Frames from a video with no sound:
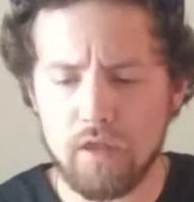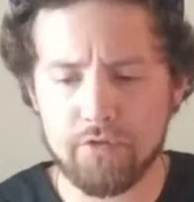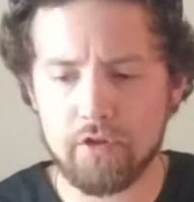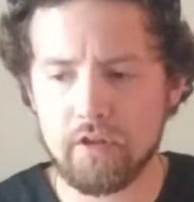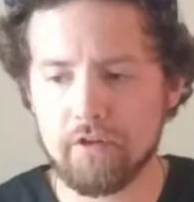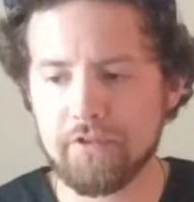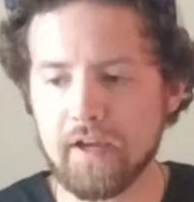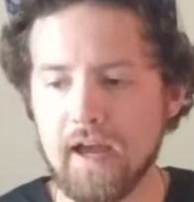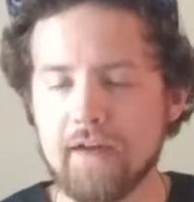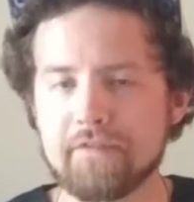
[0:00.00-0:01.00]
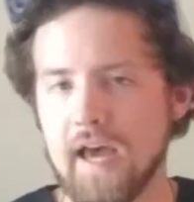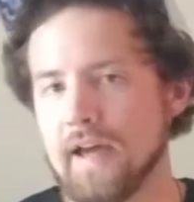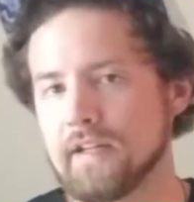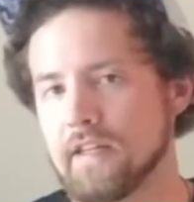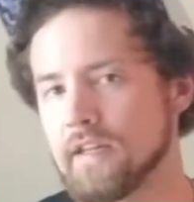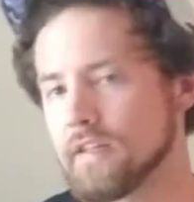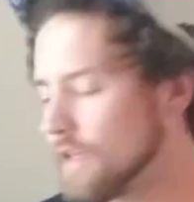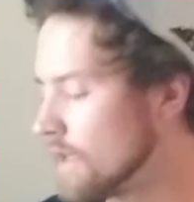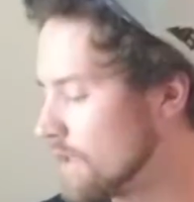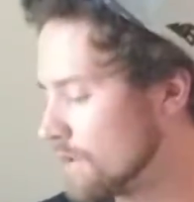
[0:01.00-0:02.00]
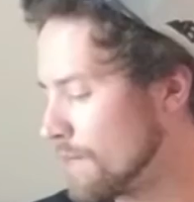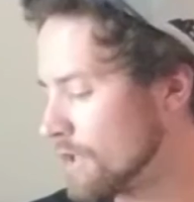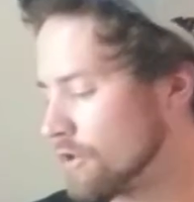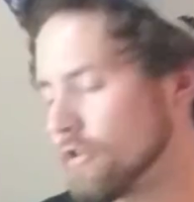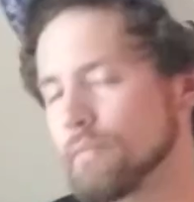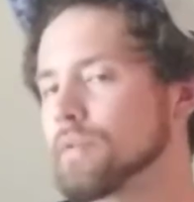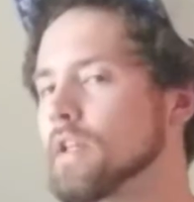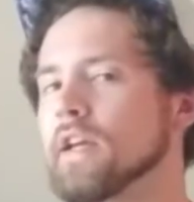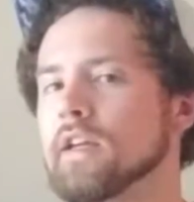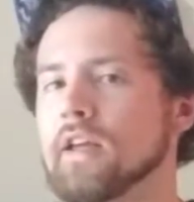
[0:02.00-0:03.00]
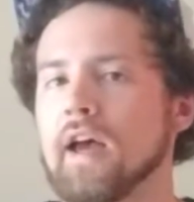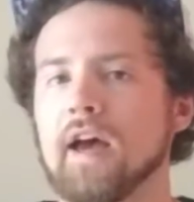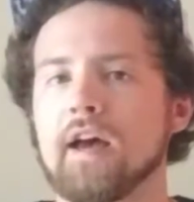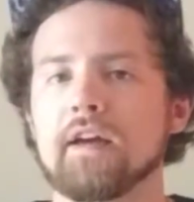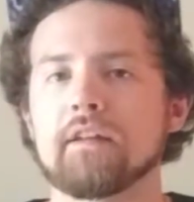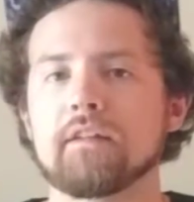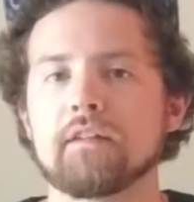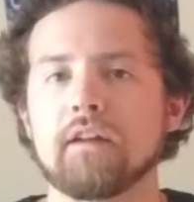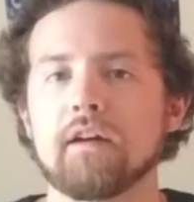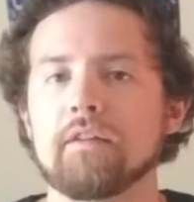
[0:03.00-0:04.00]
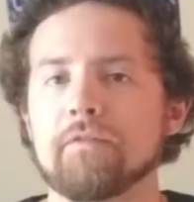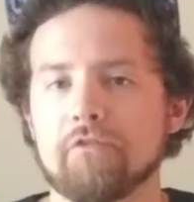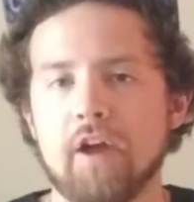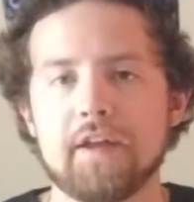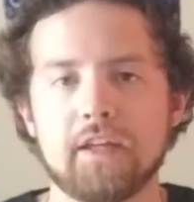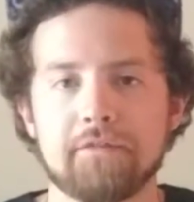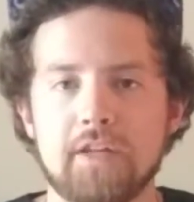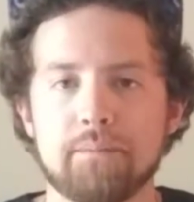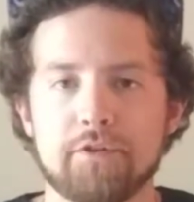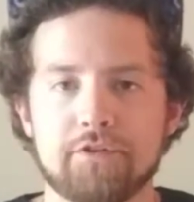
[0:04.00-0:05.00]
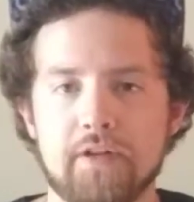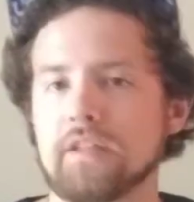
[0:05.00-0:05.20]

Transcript: The only other thing I have to add to this is make sure you're playing at a variety of tempos, right?